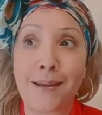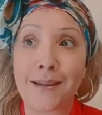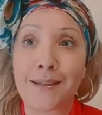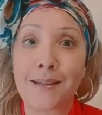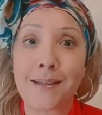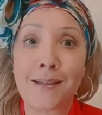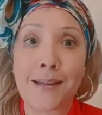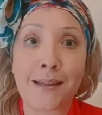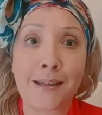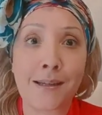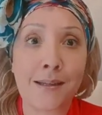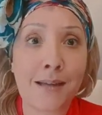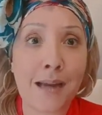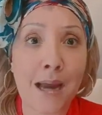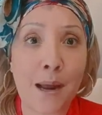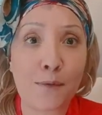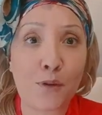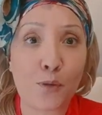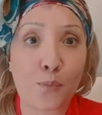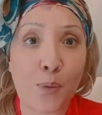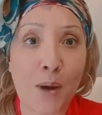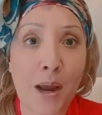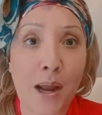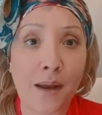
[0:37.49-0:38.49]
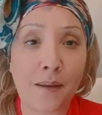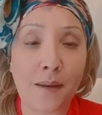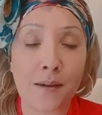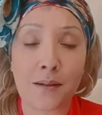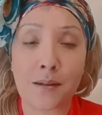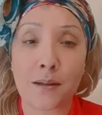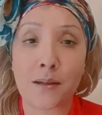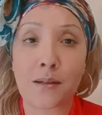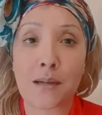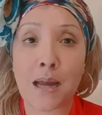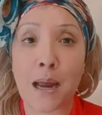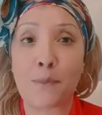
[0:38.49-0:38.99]
This is not the time to panic.
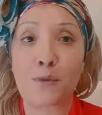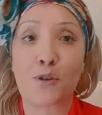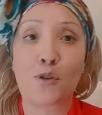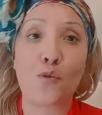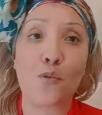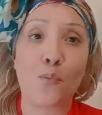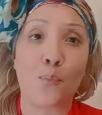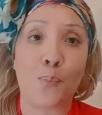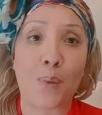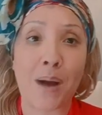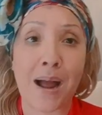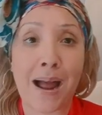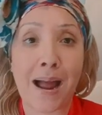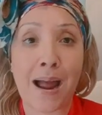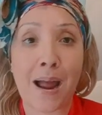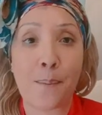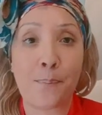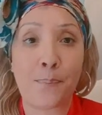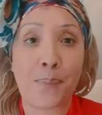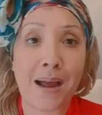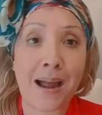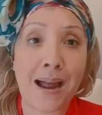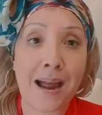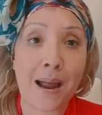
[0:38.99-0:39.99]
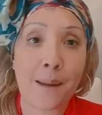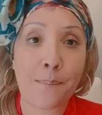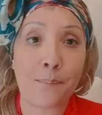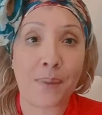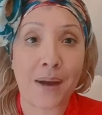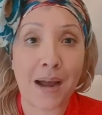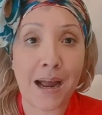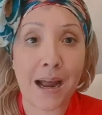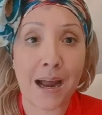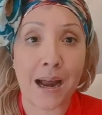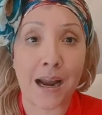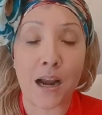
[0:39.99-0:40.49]
This is the time to buy, buy,
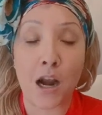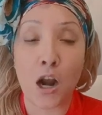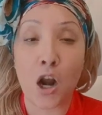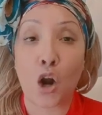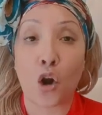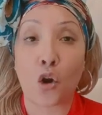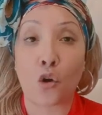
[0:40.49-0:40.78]
buy.